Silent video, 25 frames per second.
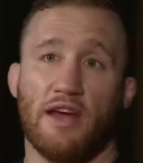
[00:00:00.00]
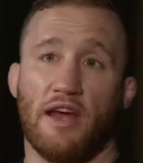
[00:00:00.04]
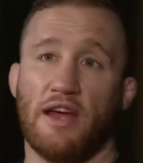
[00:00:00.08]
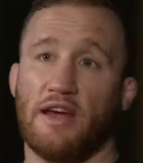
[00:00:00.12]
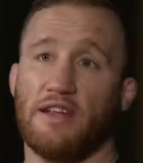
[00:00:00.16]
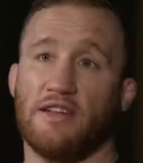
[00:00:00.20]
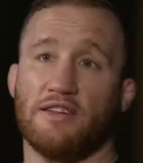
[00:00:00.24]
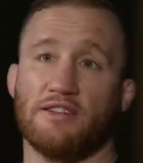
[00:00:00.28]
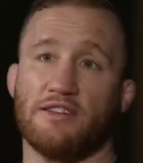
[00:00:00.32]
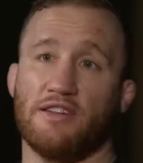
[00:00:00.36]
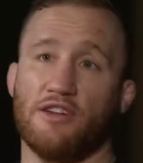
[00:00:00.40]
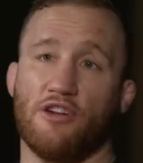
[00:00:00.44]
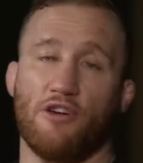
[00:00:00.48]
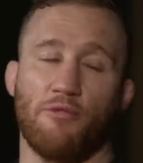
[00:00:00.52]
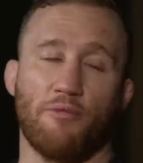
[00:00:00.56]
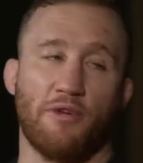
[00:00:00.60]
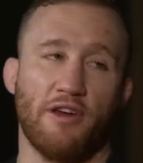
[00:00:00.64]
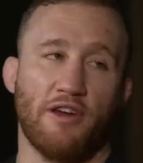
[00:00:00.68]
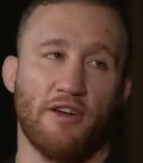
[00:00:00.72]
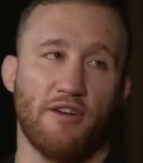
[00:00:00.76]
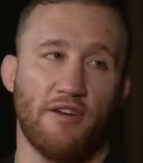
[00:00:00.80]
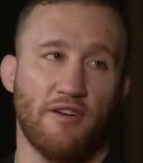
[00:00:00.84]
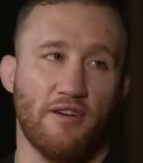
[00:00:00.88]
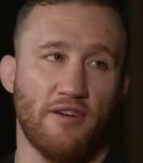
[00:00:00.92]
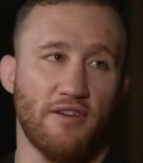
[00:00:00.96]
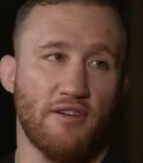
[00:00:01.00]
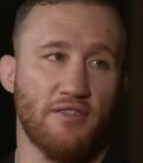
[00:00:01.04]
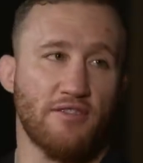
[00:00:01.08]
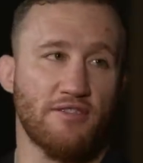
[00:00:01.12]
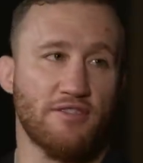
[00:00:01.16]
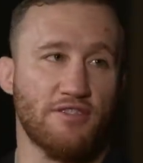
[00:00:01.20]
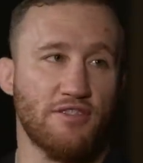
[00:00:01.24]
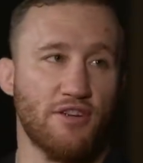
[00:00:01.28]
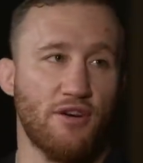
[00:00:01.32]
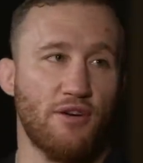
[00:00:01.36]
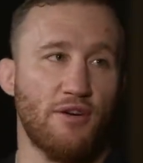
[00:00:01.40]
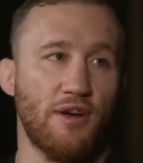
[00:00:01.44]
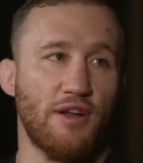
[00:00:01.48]
Yeah, he doesn't know me,
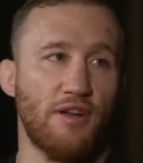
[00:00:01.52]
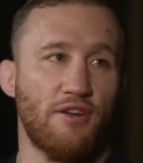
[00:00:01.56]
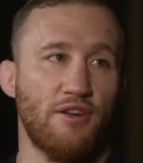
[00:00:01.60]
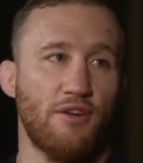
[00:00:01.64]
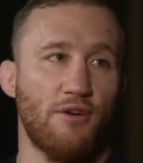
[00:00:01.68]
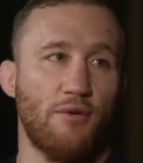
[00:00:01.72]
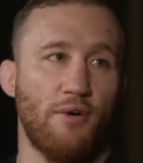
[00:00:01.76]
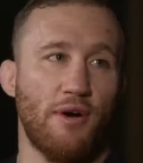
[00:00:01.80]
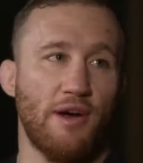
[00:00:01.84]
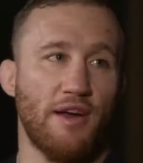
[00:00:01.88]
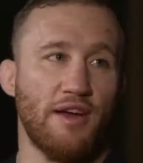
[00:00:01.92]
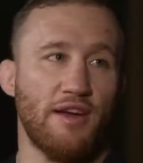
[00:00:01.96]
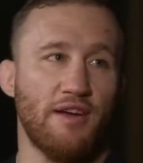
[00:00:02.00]
so I don't know why